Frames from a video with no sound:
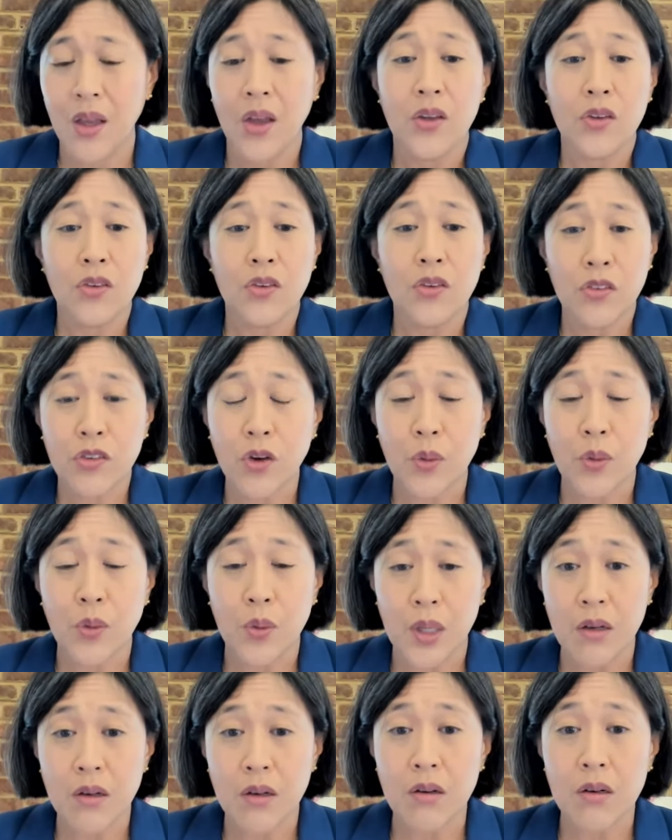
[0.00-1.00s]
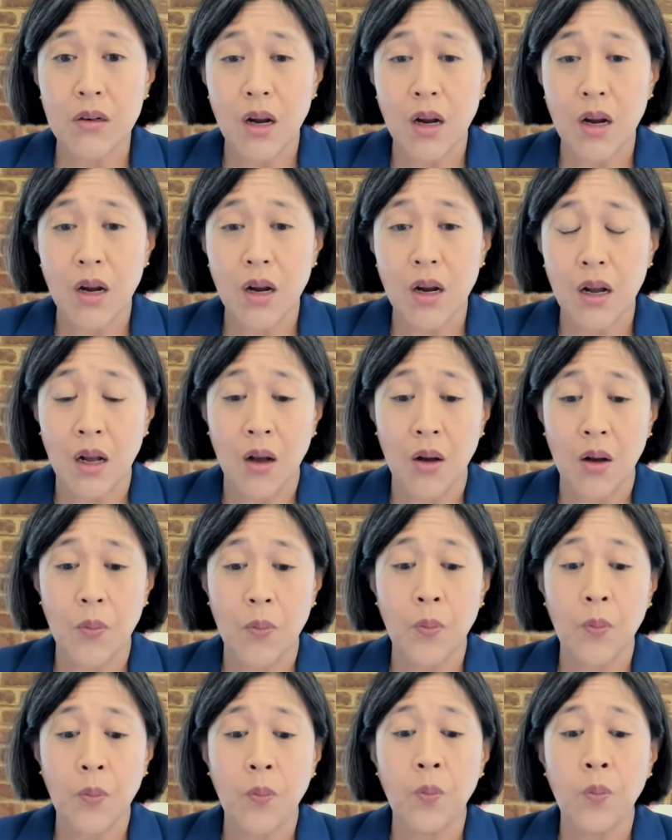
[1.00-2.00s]
so here uh,
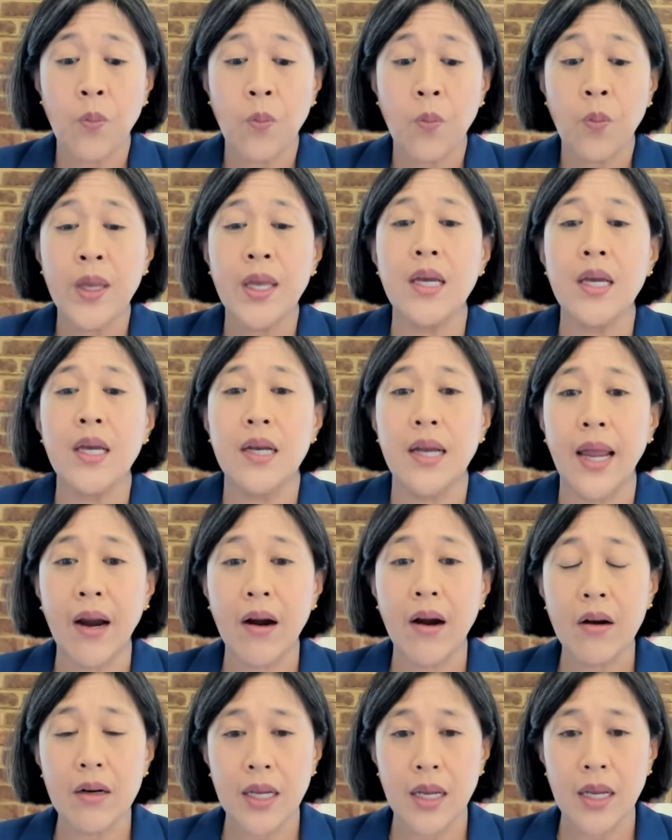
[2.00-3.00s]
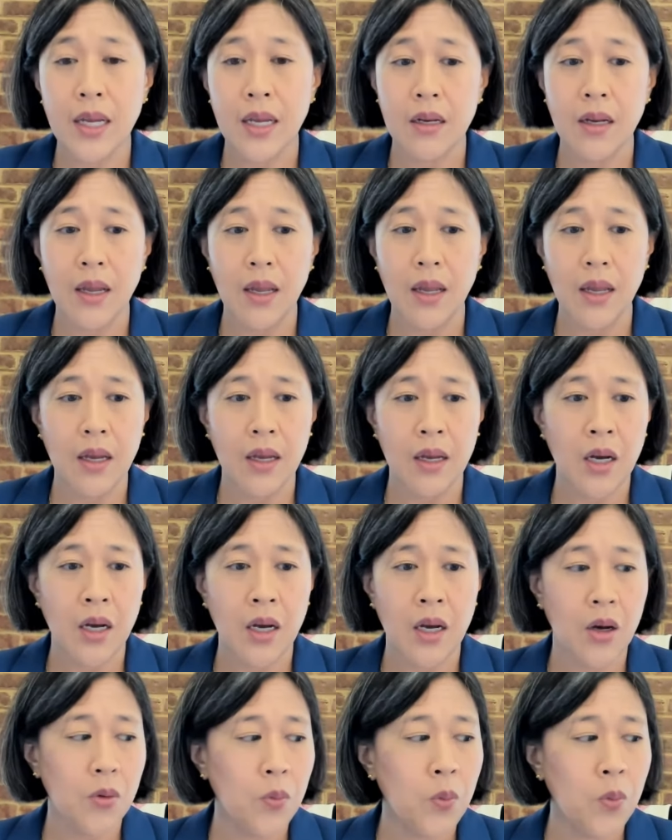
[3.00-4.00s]
we inherited uh,
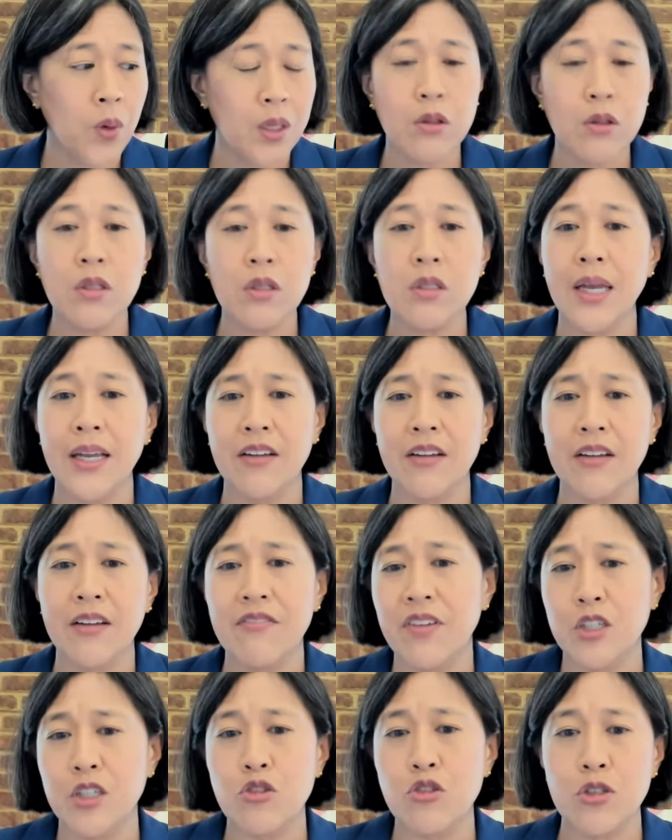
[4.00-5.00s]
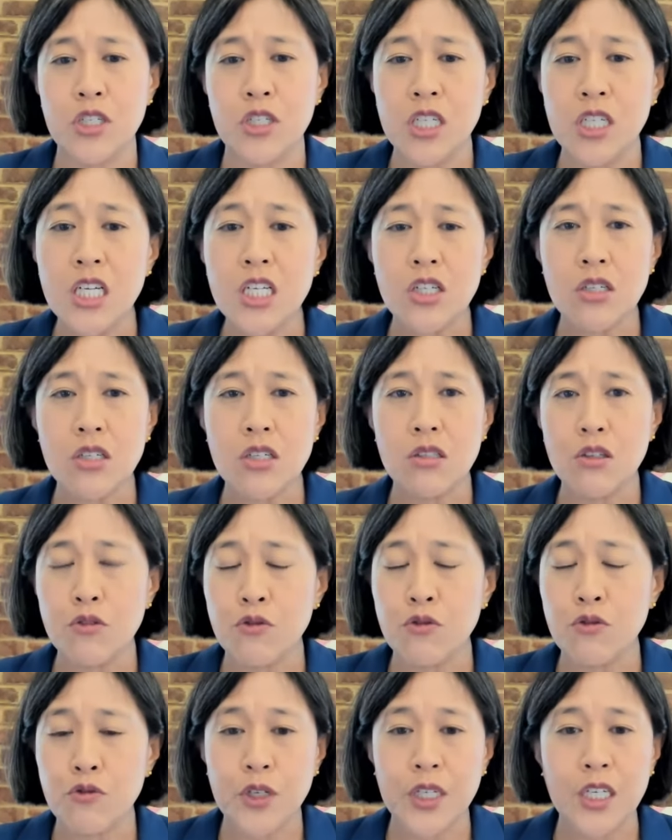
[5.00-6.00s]
what looks like a very traditional
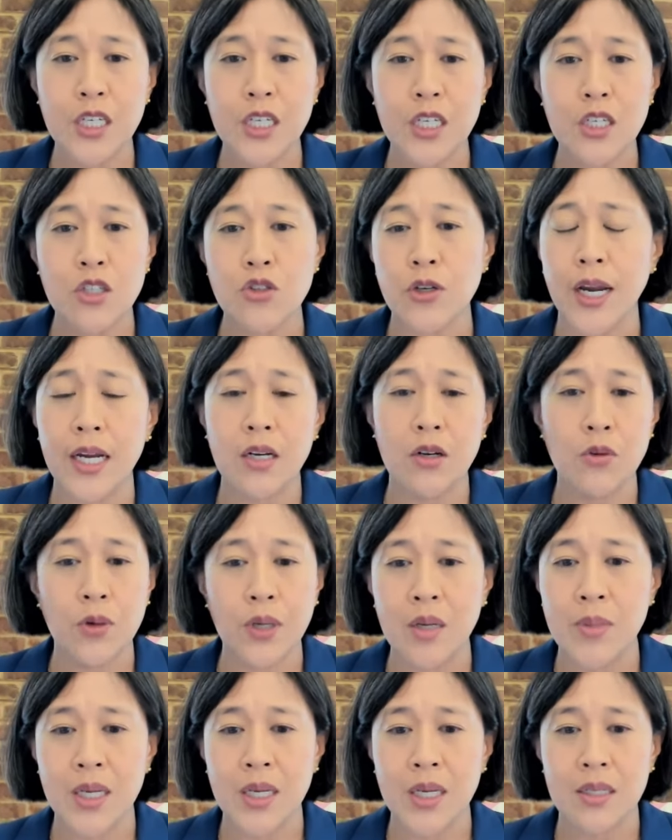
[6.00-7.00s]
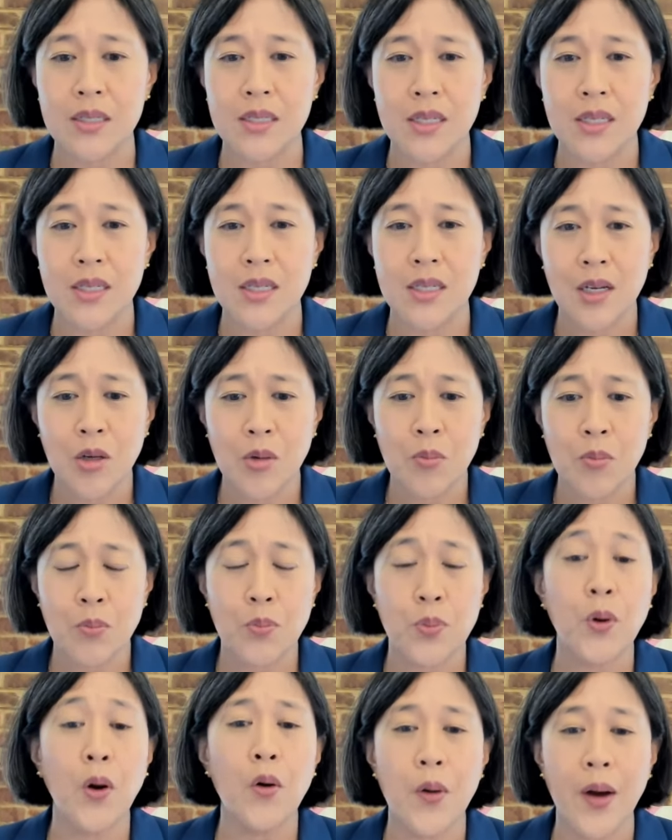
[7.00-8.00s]
free trade agreement
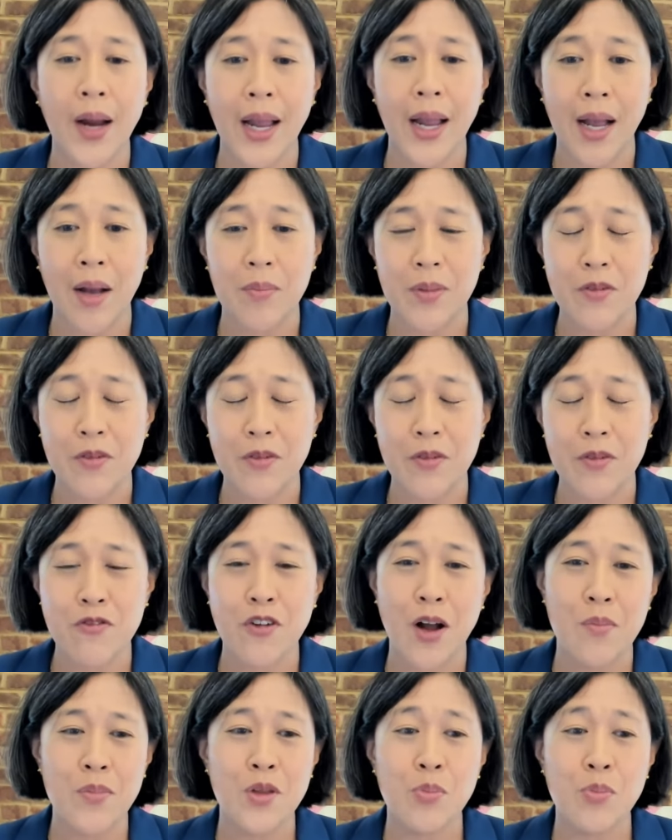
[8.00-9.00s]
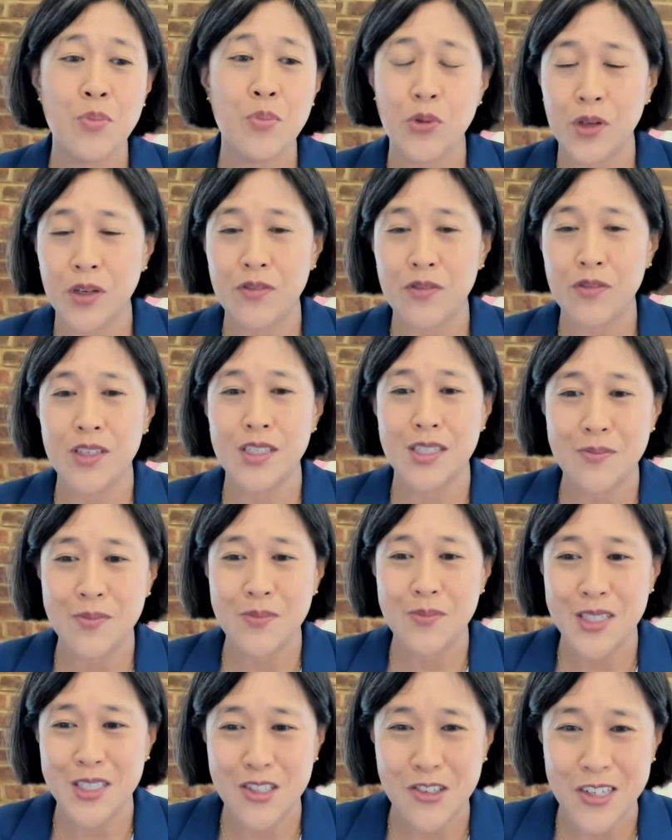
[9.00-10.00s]
program from the previous
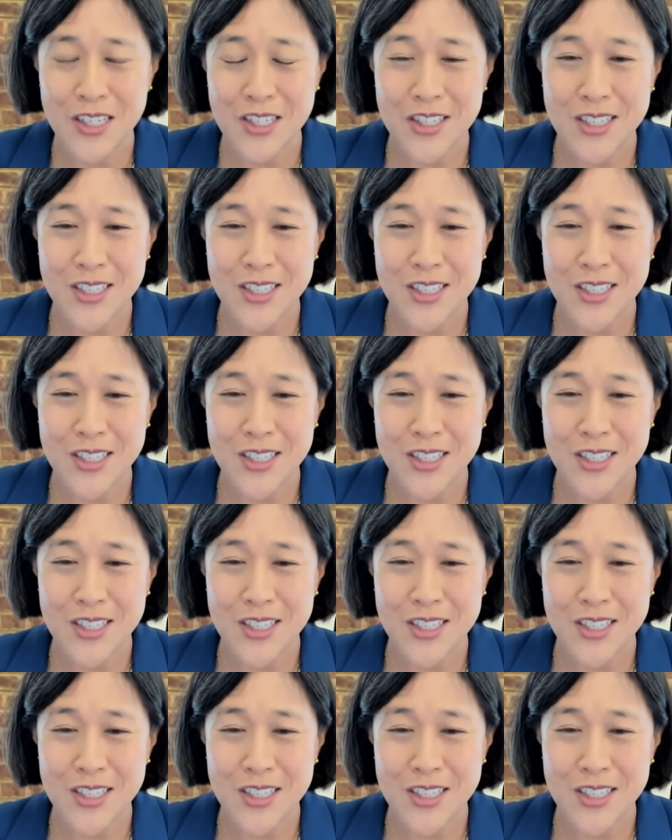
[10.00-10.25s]
administration.